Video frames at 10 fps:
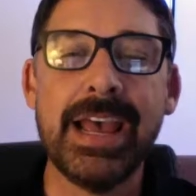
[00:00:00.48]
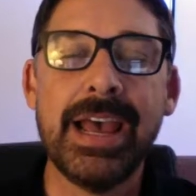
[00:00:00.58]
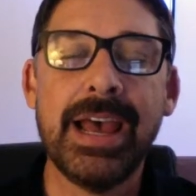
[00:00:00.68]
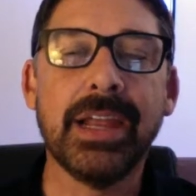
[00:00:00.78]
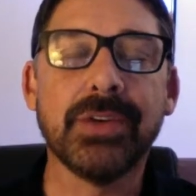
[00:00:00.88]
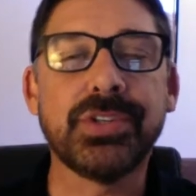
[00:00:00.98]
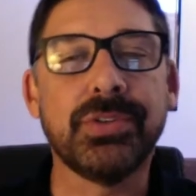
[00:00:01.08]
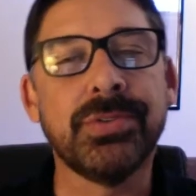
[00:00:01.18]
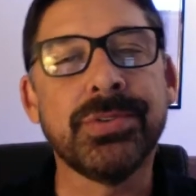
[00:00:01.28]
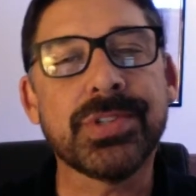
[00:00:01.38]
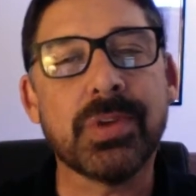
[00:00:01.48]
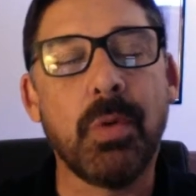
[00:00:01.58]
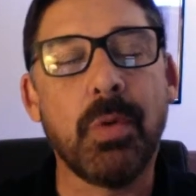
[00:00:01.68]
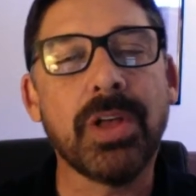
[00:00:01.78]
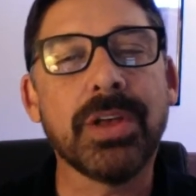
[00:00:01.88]
Hello students,
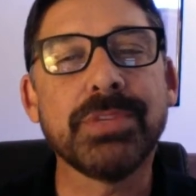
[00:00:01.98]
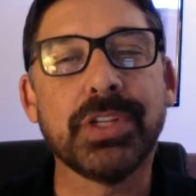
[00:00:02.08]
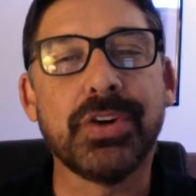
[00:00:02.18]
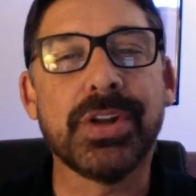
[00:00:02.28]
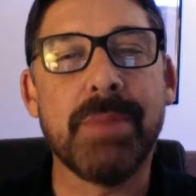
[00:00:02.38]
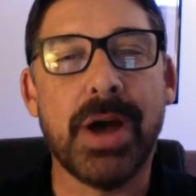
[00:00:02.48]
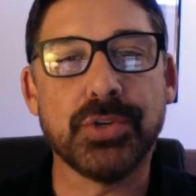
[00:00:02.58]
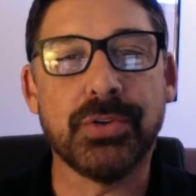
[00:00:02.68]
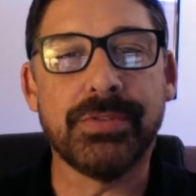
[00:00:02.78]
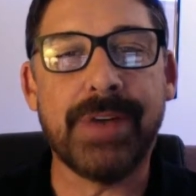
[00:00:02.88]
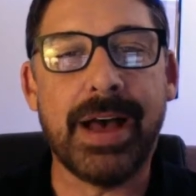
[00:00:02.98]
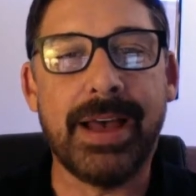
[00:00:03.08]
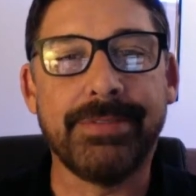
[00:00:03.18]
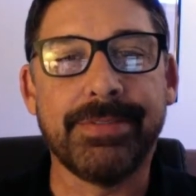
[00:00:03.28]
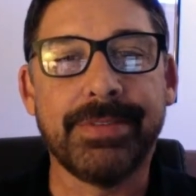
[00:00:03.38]
welcome to Learning Module
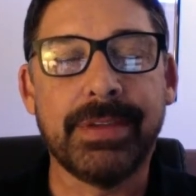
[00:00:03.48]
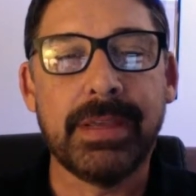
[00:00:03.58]
5.